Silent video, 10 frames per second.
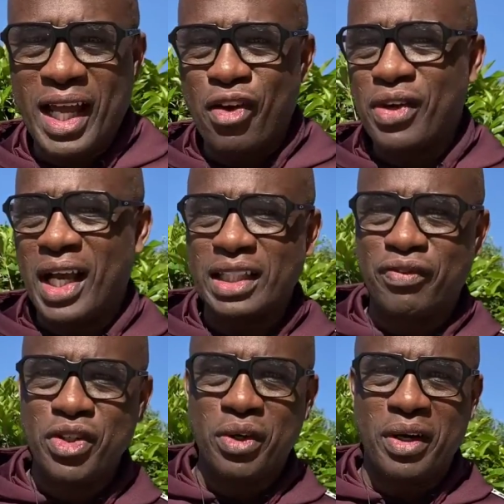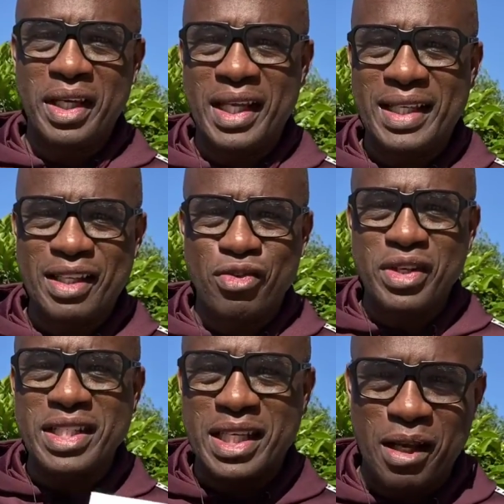And I realize if you are in the
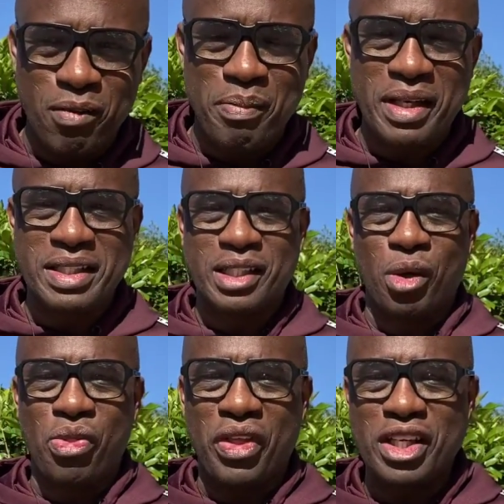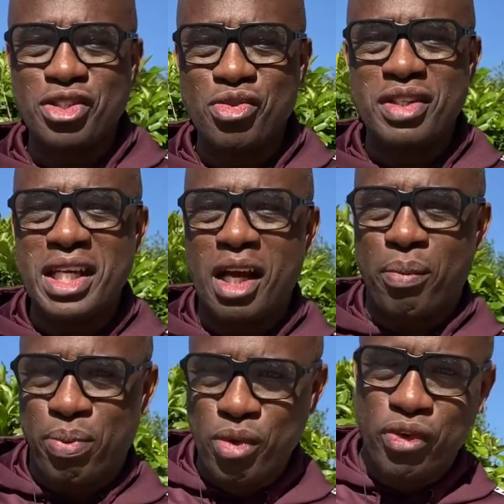retail business and those things, you need
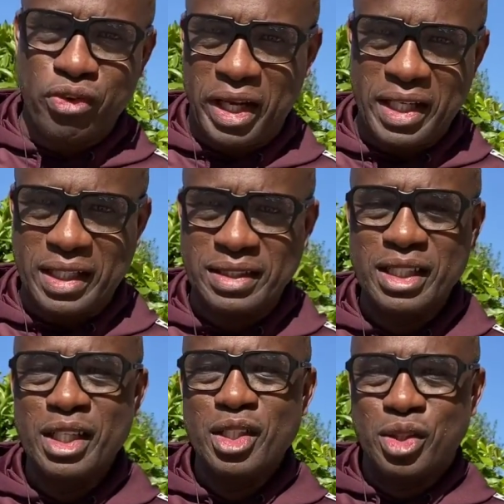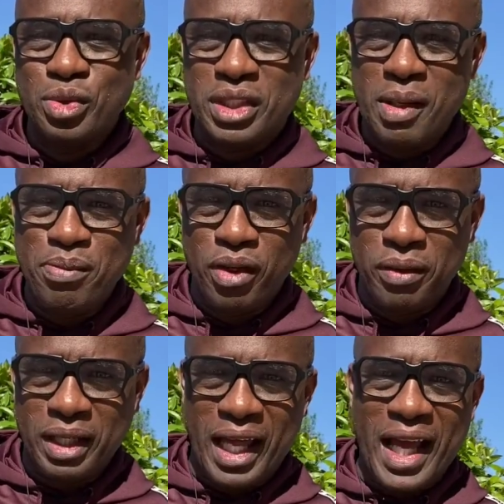approval rating to keep
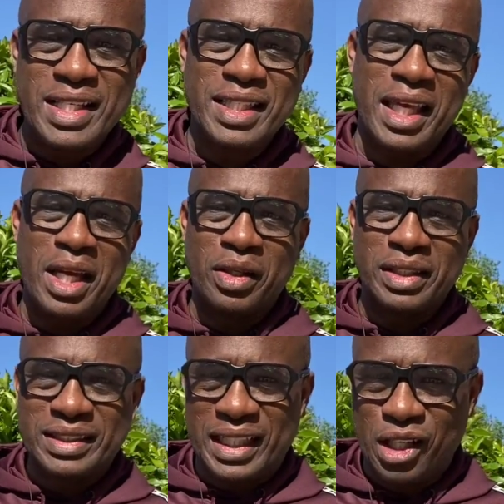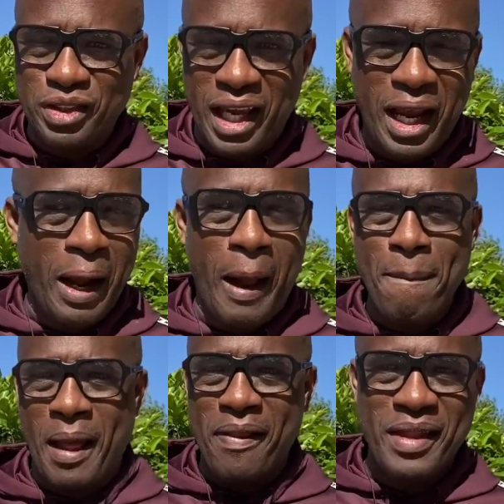your clientele to stay on the air.
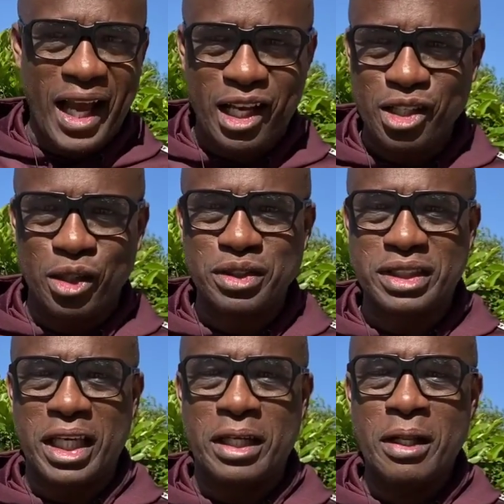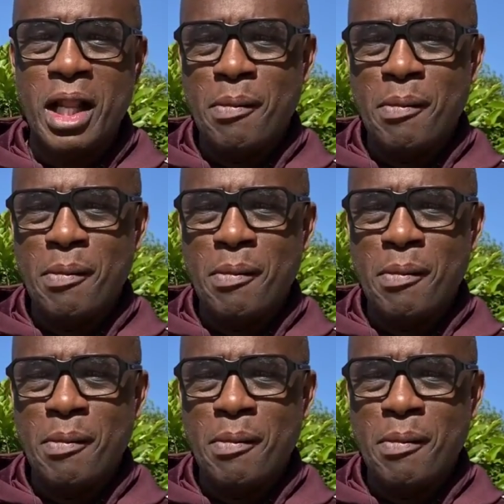I'm not knocking those things.